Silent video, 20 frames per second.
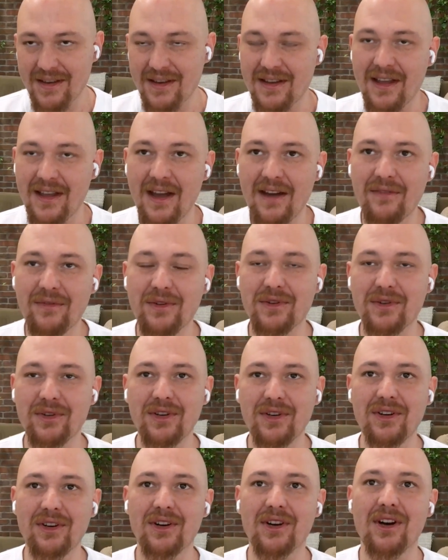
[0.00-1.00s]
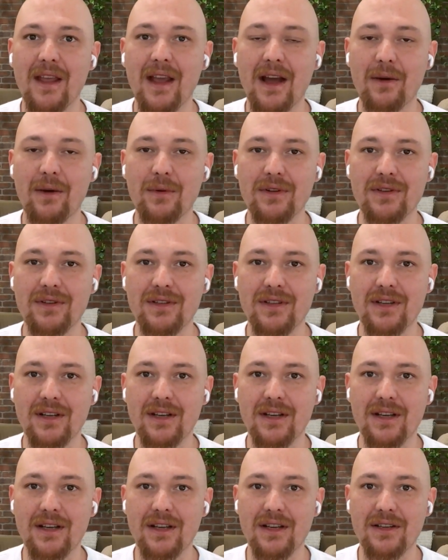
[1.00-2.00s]
Yeah, for sure. I was
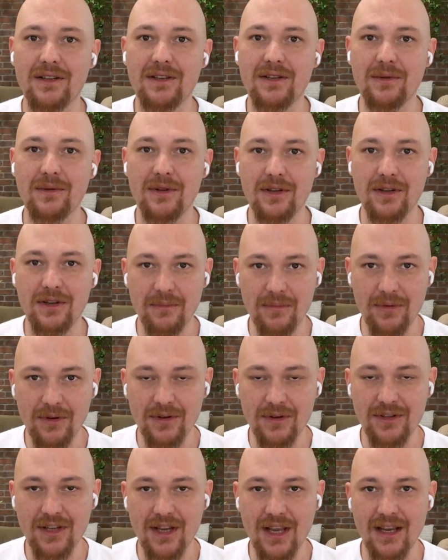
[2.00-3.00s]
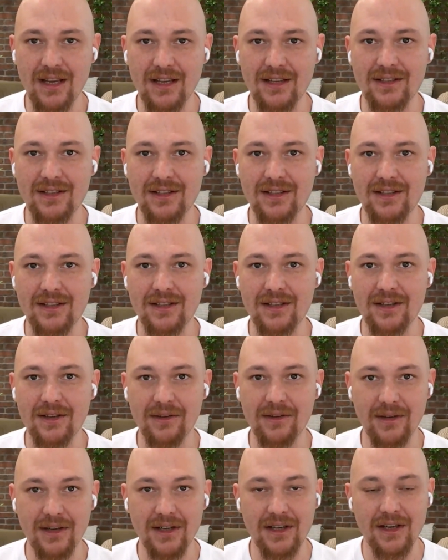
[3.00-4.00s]
doing computer science
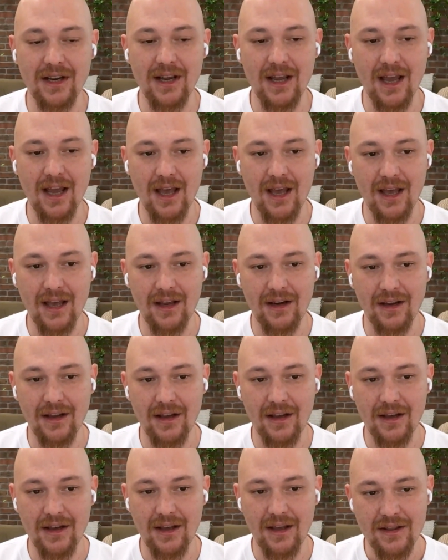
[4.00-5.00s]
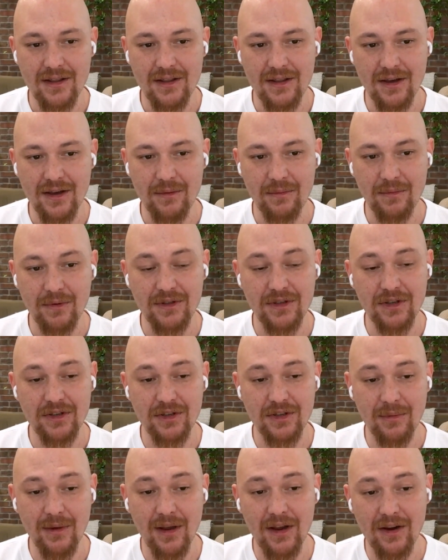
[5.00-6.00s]
degree at the
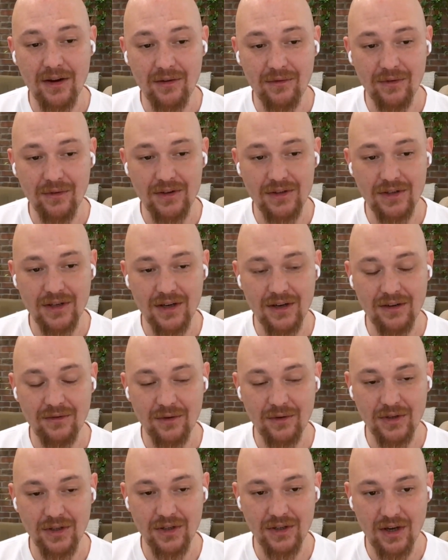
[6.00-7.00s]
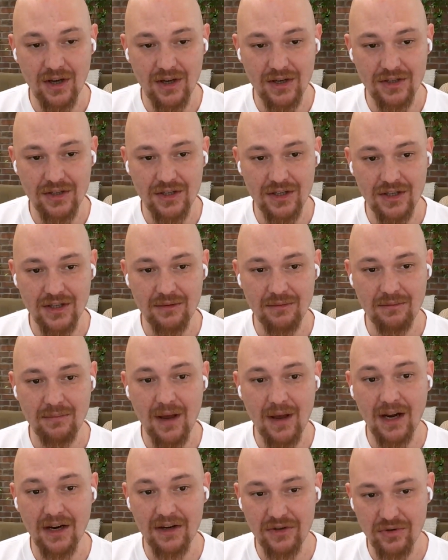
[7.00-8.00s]
Princess Sumaya University for Technology
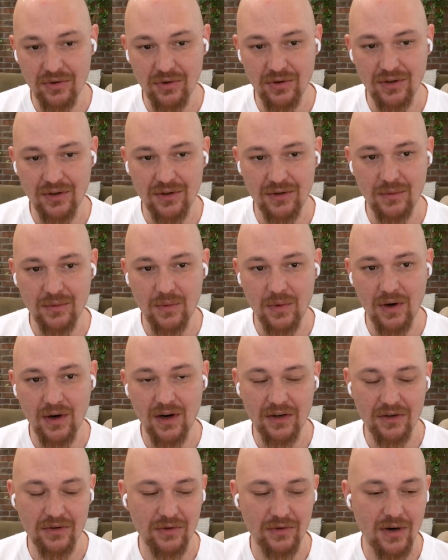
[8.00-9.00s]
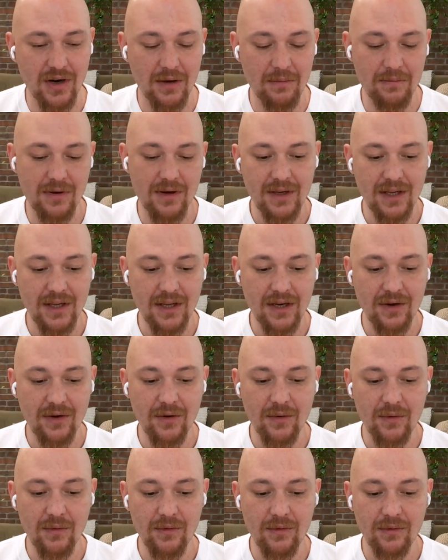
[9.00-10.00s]
back in Jordan, where I grew up.
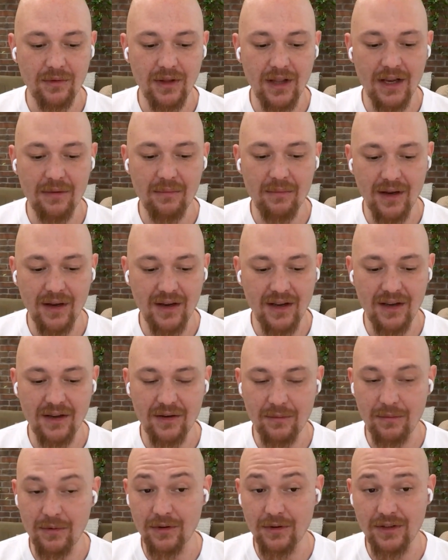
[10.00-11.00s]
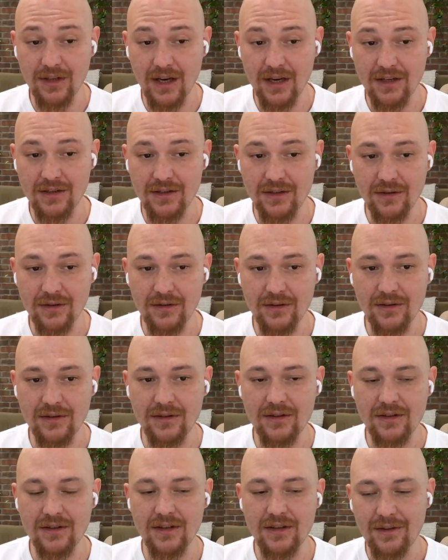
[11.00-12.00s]
Like many computer science
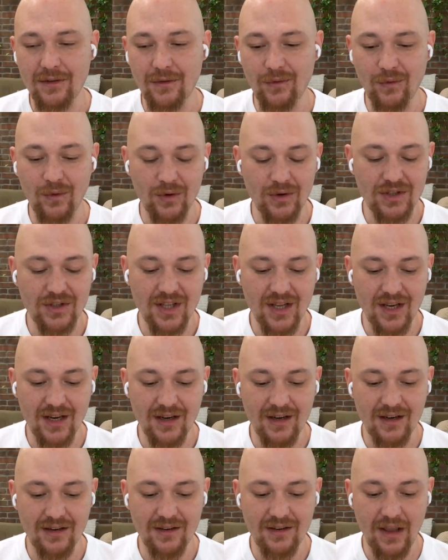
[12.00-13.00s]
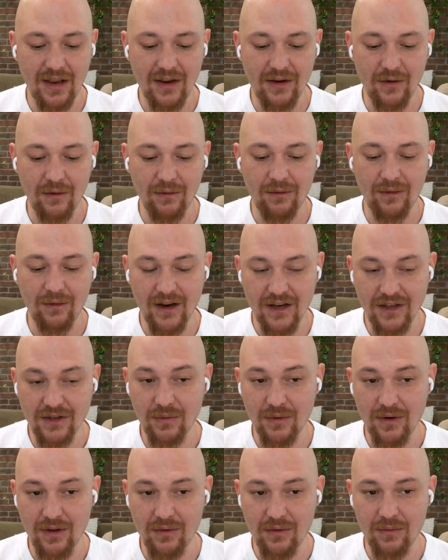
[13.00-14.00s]
students, the first thing that you're
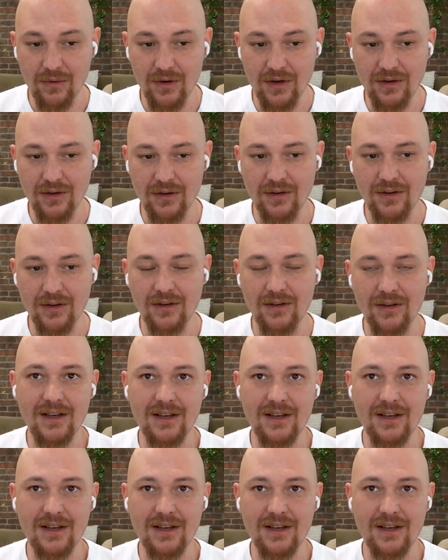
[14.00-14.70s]
faced with when you're